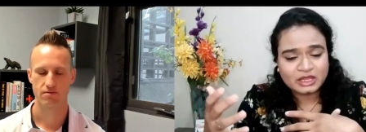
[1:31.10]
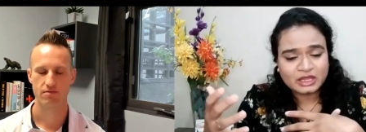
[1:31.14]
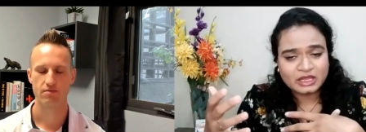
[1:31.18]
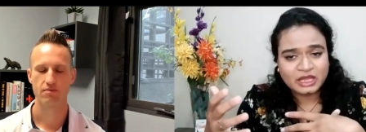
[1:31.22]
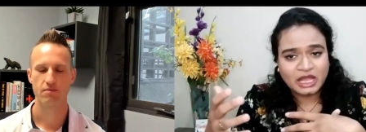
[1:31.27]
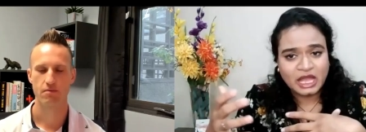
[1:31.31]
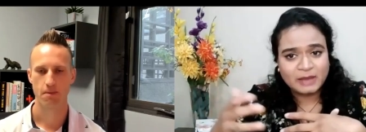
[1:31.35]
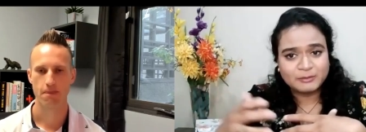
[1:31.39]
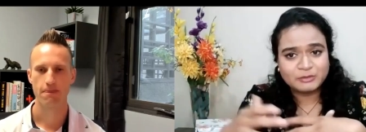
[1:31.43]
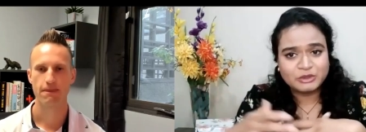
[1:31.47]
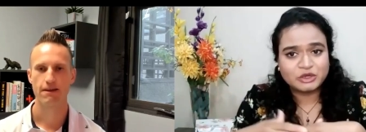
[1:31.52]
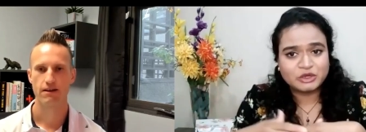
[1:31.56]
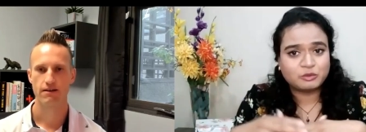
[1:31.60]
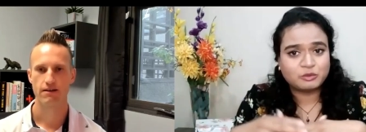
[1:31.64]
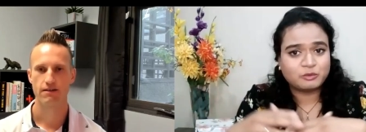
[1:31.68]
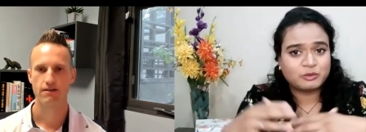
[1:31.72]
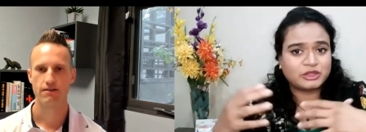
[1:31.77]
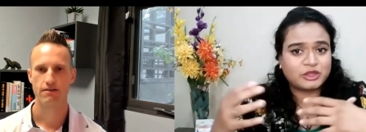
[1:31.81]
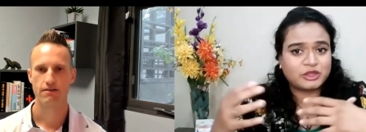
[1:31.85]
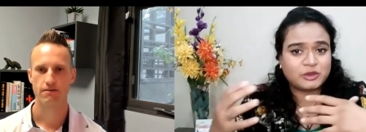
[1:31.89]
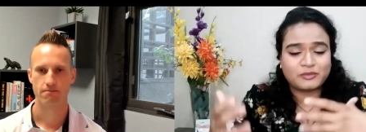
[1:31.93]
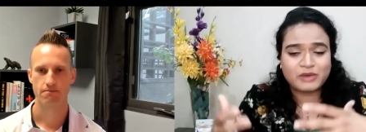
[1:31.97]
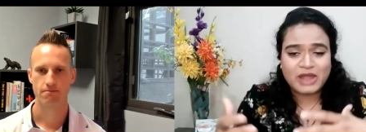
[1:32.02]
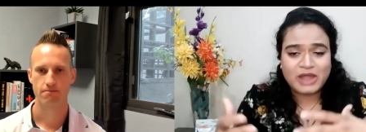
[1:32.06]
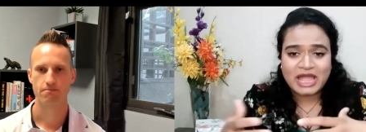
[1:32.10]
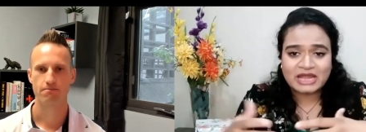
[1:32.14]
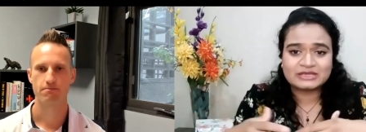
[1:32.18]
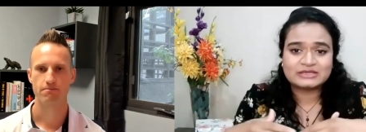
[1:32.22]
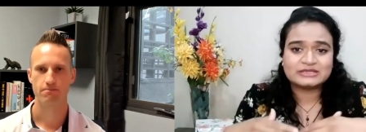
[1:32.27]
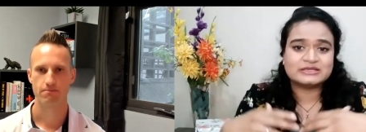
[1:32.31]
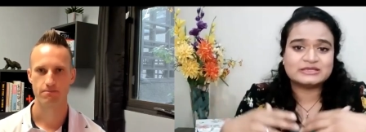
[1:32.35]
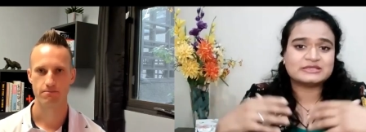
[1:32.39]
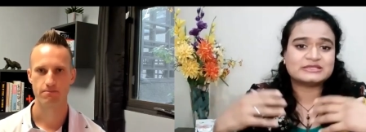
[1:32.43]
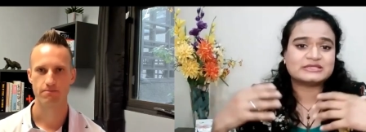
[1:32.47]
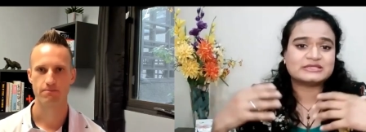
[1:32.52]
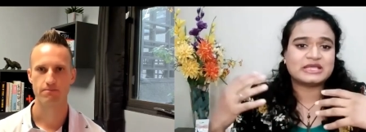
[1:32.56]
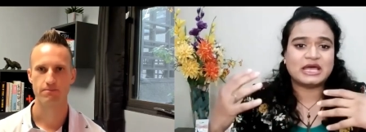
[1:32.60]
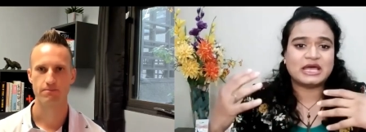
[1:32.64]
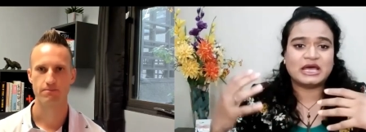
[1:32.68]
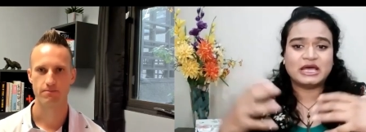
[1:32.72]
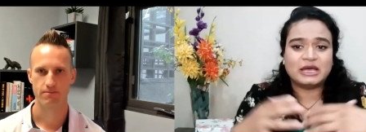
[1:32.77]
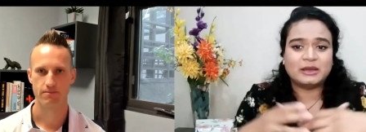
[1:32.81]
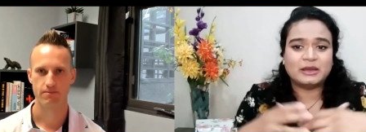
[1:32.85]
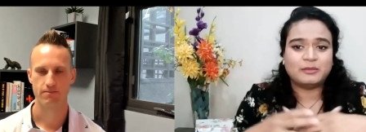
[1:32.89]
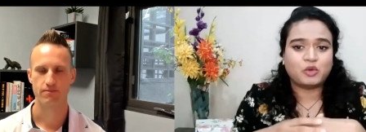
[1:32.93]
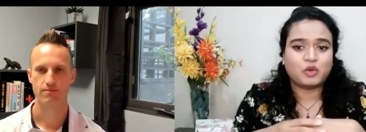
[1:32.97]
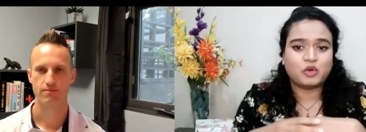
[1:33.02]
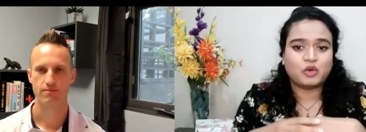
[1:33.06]
Speaker 1: um, you know, with your practice
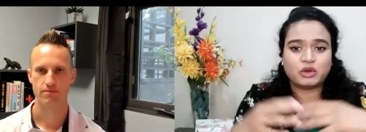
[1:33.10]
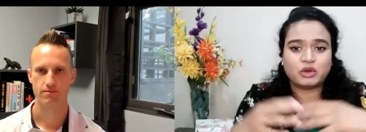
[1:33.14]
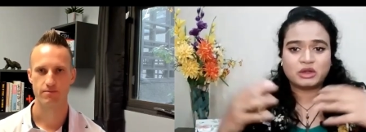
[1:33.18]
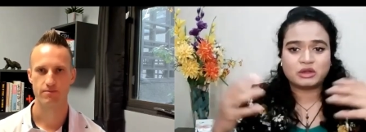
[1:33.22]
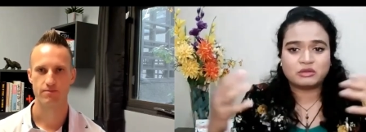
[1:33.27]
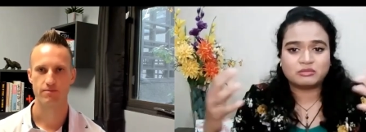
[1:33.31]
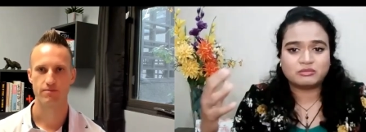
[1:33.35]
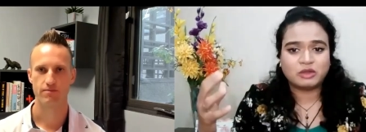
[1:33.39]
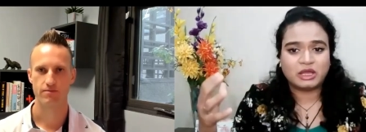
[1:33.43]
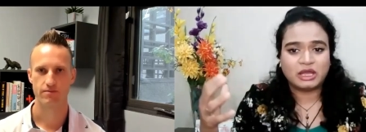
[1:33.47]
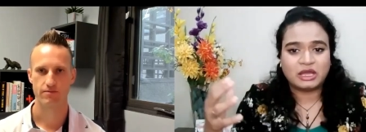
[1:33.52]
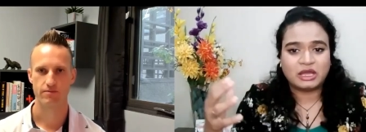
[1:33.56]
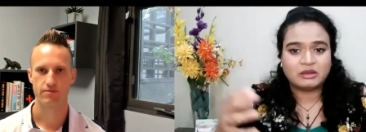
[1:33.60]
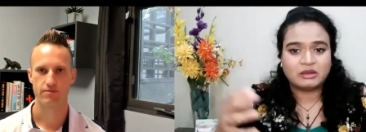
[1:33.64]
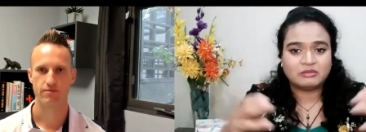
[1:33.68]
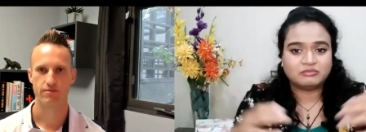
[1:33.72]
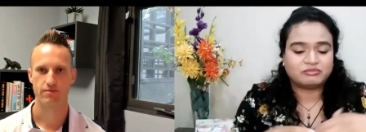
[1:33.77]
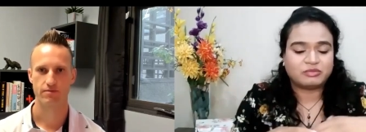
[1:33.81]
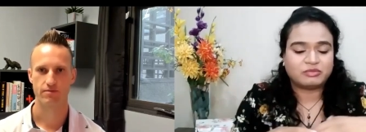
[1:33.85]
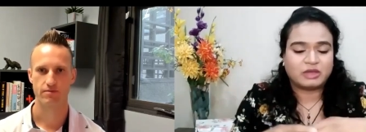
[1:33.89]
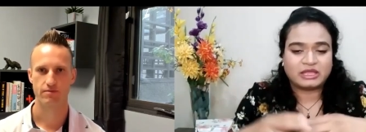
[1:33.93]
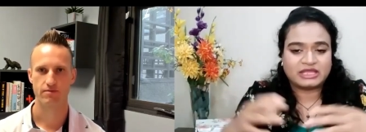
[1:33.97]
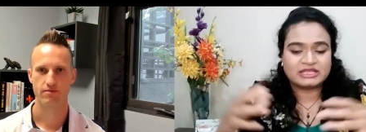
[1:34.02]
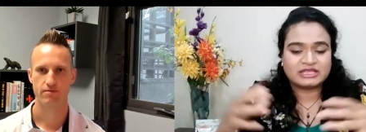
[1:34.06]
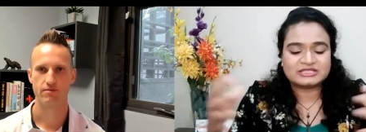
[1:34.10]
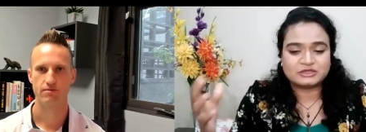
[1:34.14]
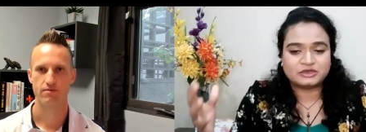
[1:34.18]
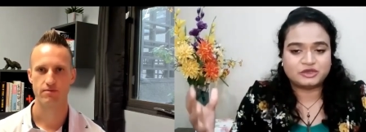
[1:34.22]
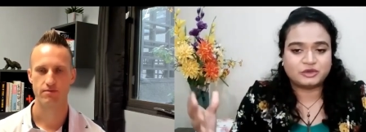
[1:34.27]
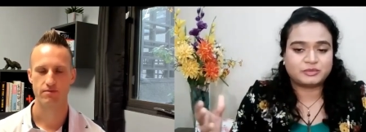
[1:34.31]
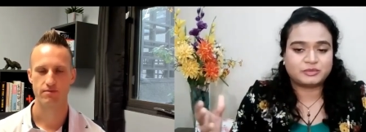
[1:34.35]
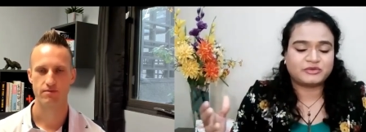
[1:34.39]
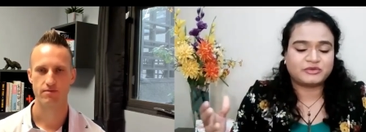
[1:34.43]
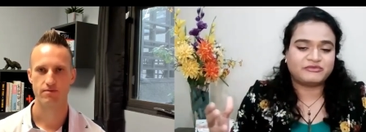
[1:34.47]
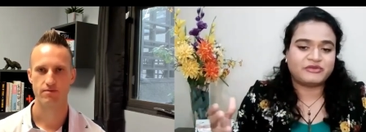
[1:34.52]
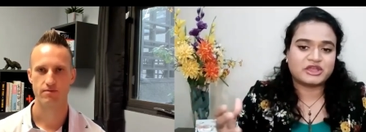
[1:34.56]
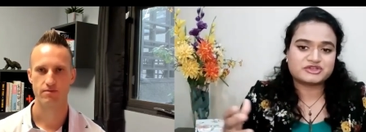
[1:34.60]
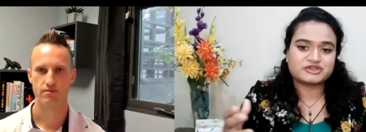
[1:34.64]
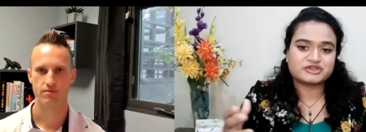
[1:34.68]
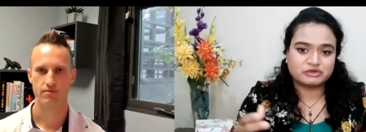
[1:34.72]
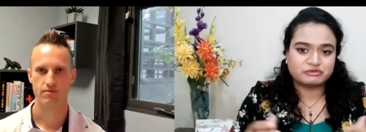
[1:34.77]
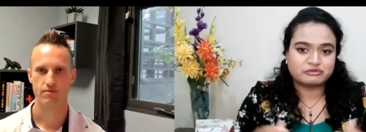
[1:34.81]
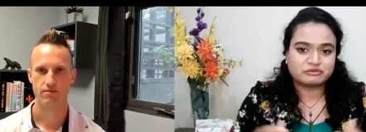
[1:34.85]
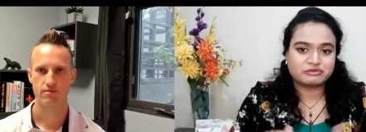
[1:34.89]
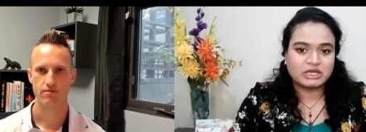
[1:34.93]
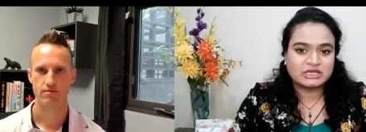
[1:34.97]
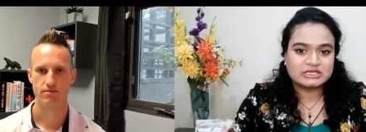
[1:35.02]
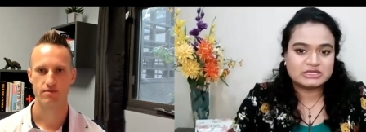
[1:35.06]
um, or um, I guess on your
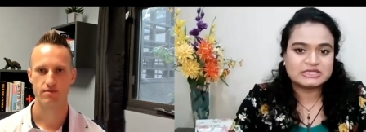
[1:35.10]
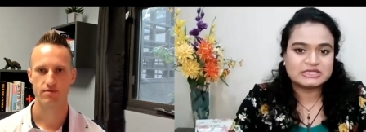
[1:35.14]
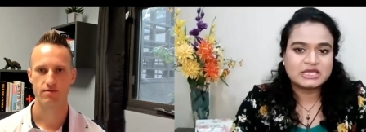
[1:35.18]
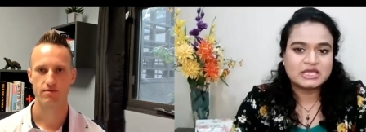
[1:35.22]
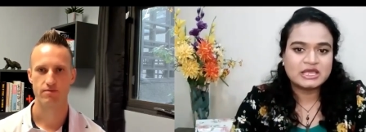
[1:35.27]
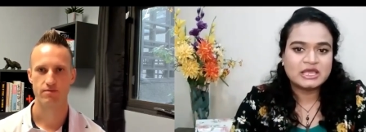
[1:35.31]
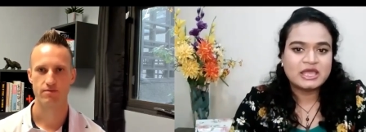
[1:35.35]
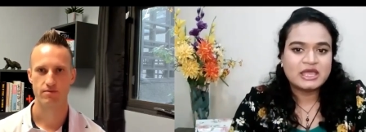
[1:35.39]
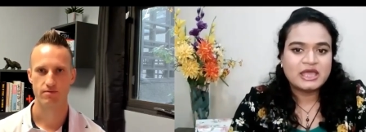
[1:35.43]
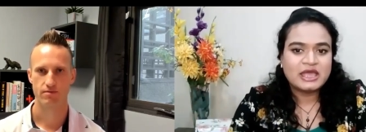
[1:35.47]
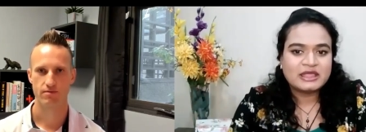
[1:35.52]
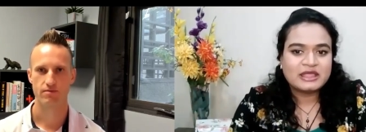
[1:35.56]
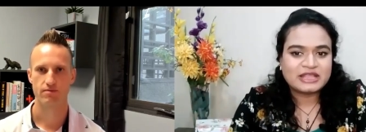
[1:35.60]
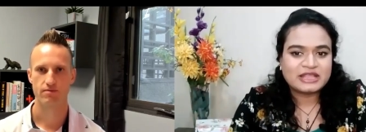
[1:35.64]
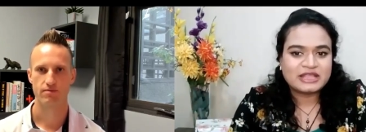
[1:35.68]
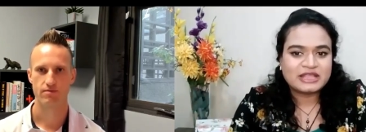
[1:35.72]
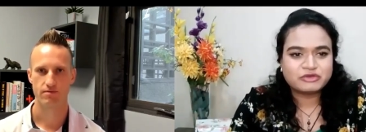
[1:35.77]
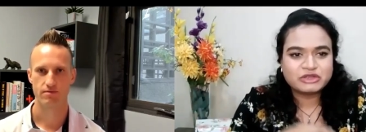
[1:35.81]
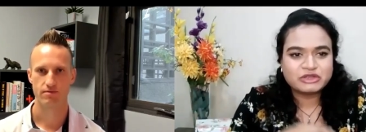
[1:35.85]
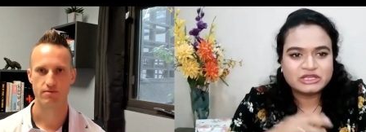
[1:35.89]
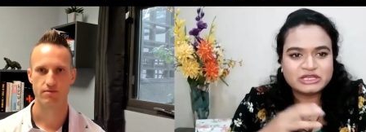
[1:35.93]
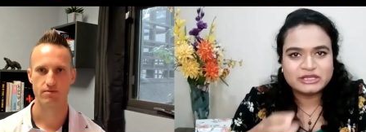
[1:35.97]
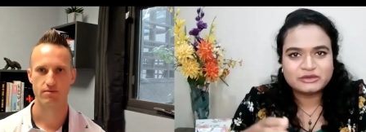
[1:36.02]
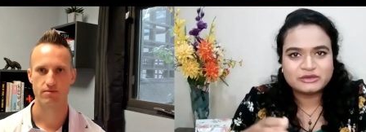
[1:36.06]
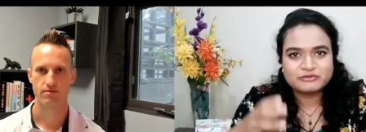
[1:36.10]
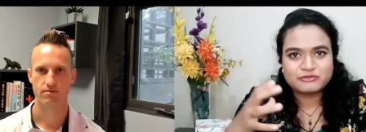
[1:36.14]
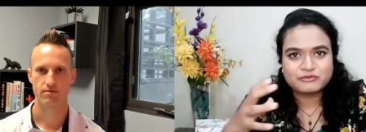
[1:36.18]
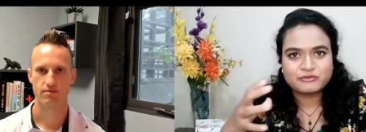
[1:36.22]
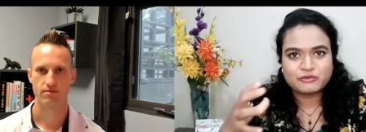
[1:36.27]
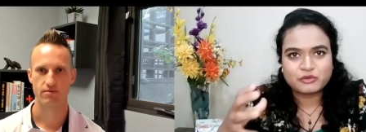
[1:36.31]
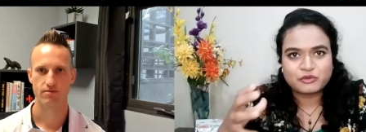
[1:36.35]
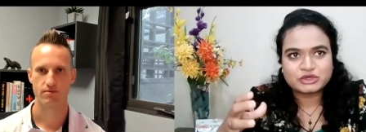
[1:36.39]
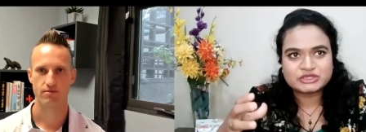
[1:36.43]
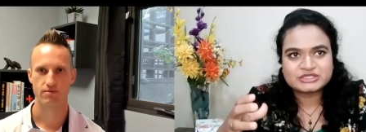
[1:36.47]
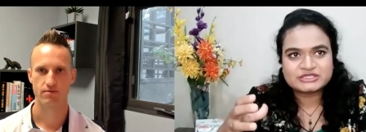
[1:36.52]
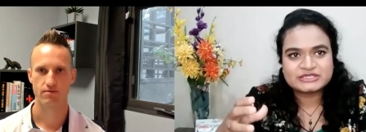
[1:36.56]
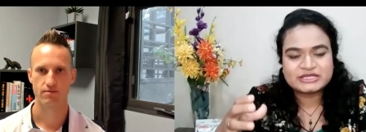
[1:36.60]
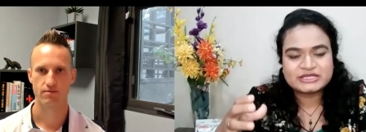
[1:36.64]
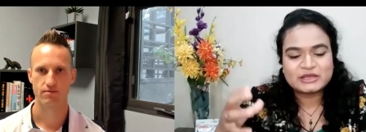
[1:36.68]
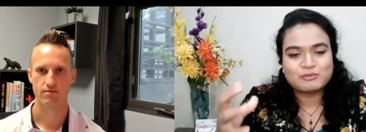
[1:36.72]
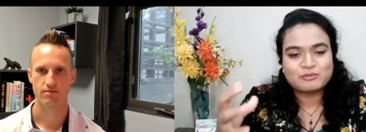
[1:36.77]
professional front that really enforce the